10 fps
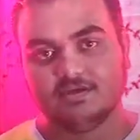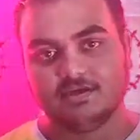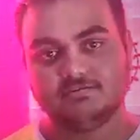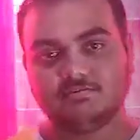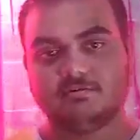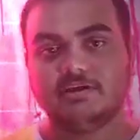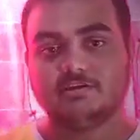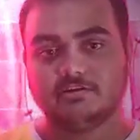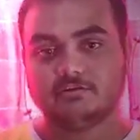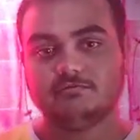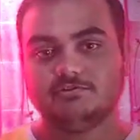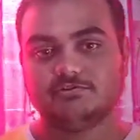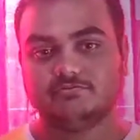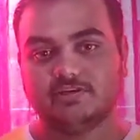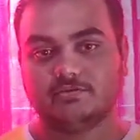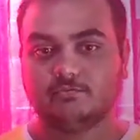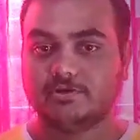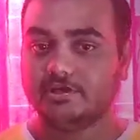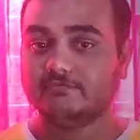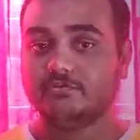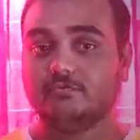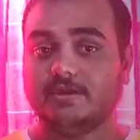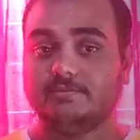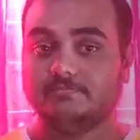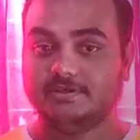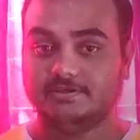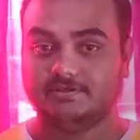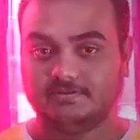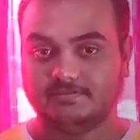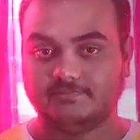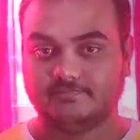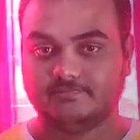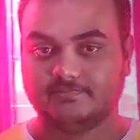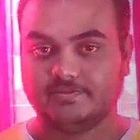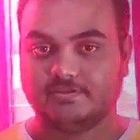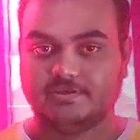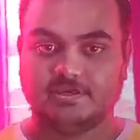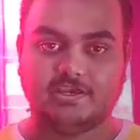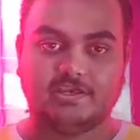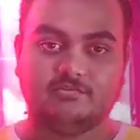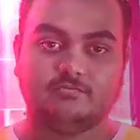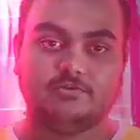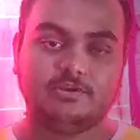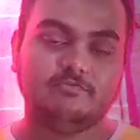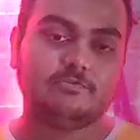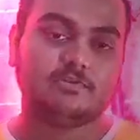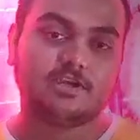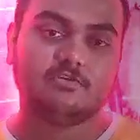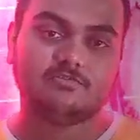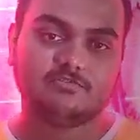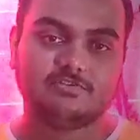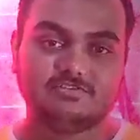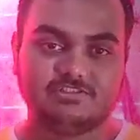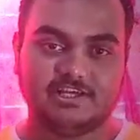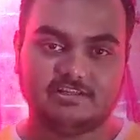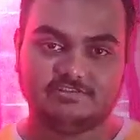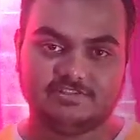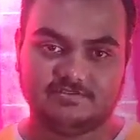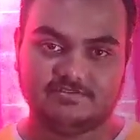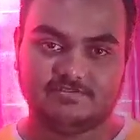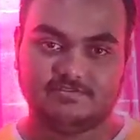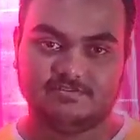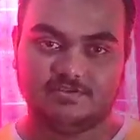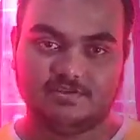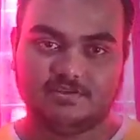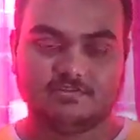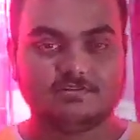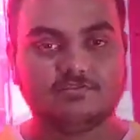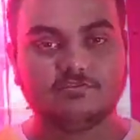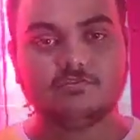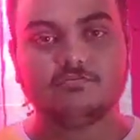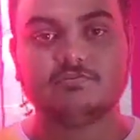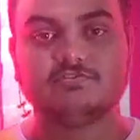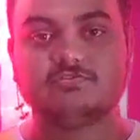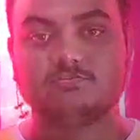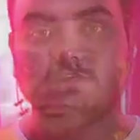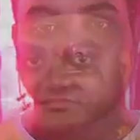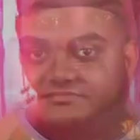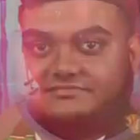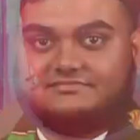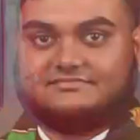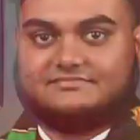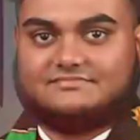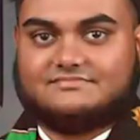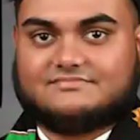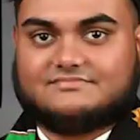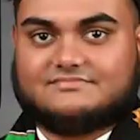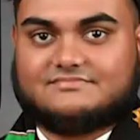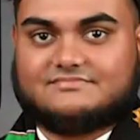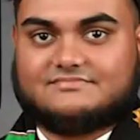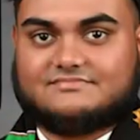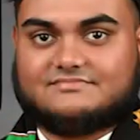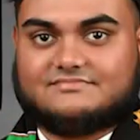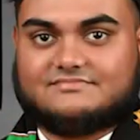And so I encourage you that wherever you may be, and if you encounter these challenges, to look for strength not only in yourself,